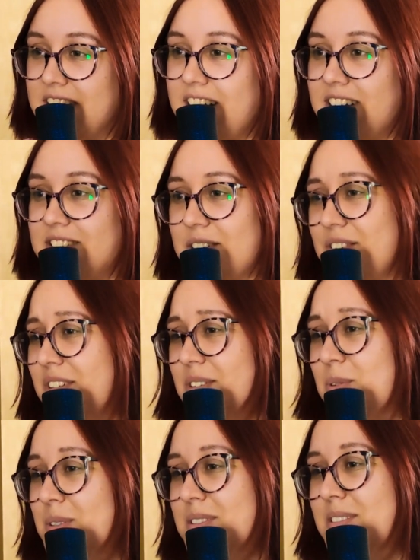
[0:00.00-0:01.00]
Yeah, so
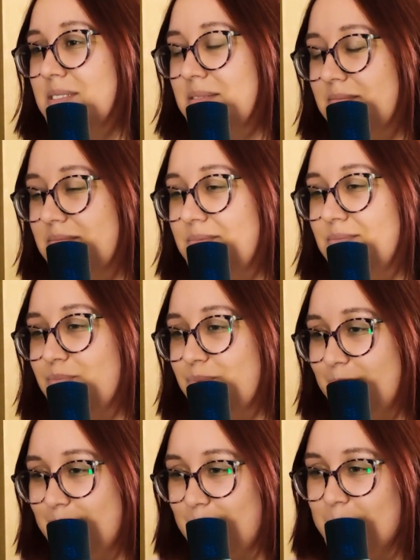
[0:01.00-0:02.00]
it was
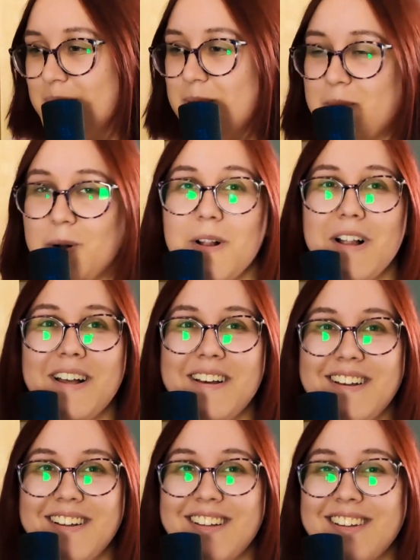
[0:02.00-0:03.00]
so simple.
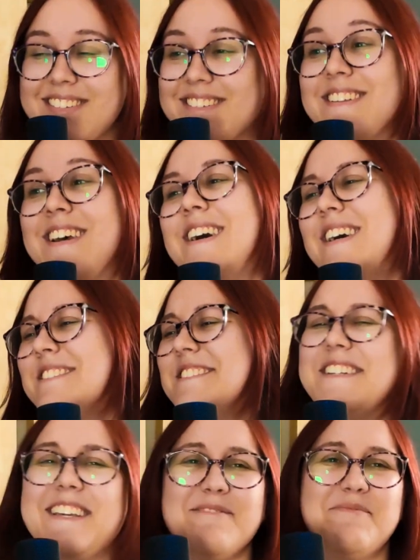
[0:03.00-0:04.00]
I
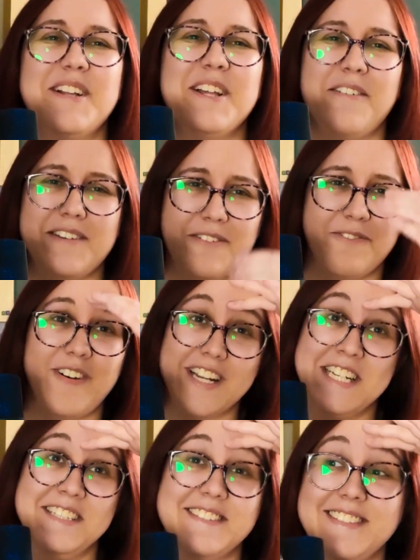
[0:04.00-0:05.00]
still can't believe you
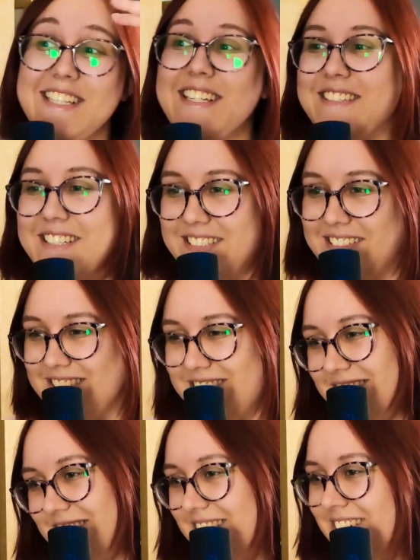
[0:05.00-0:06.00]
fucking did it.